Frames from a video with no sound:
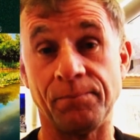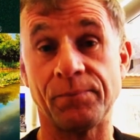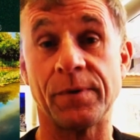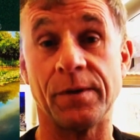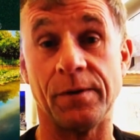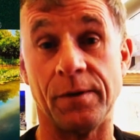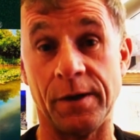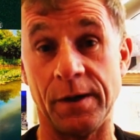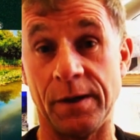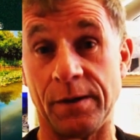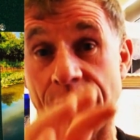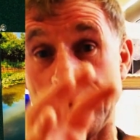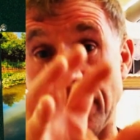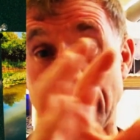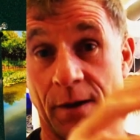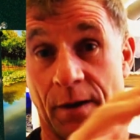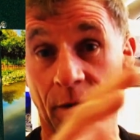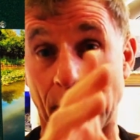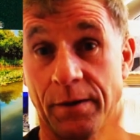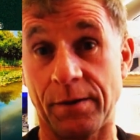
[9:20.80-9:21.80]

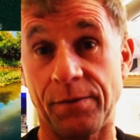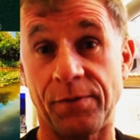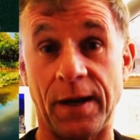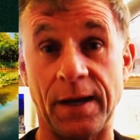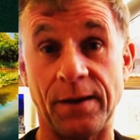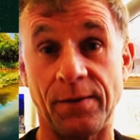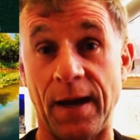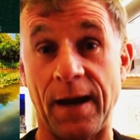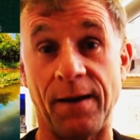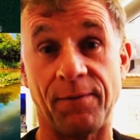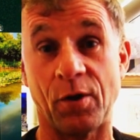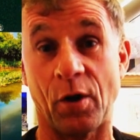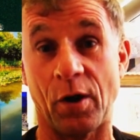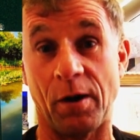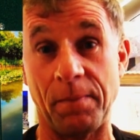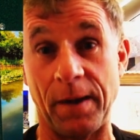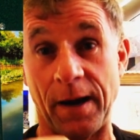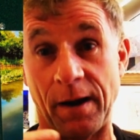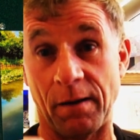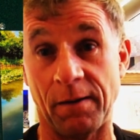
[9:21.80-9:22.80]
little thing they have got
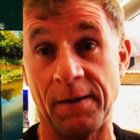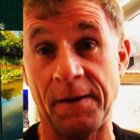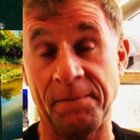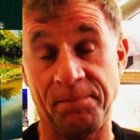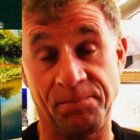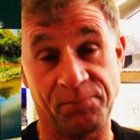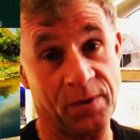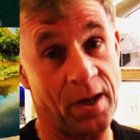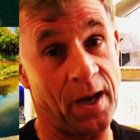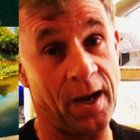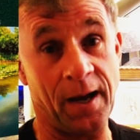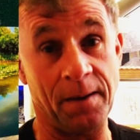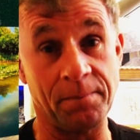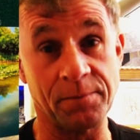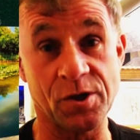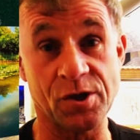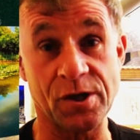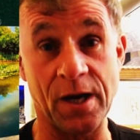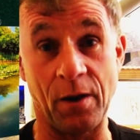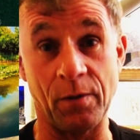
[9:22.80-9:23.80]
up there to
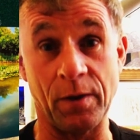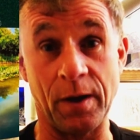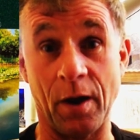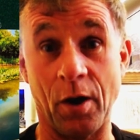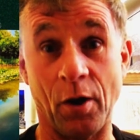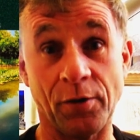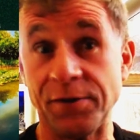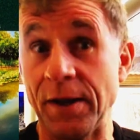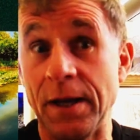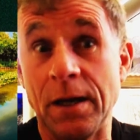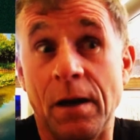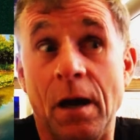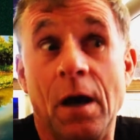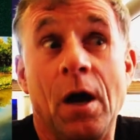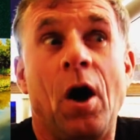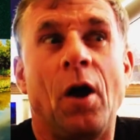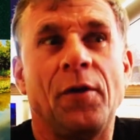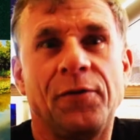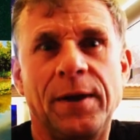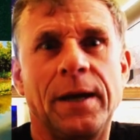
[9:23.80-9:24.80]
tell you. And I
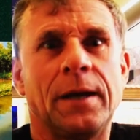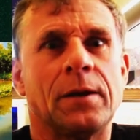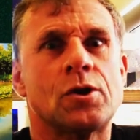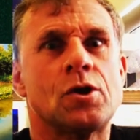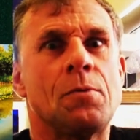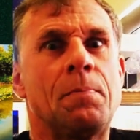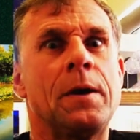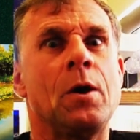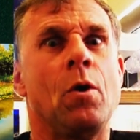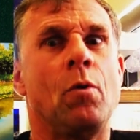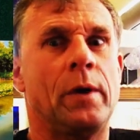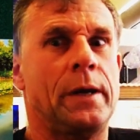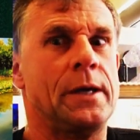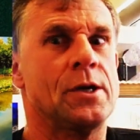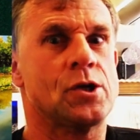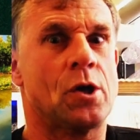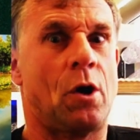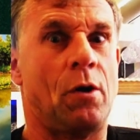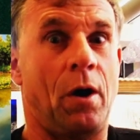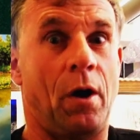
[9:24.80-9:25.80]
think to be
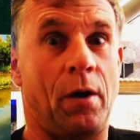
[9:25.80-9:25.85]
honest, not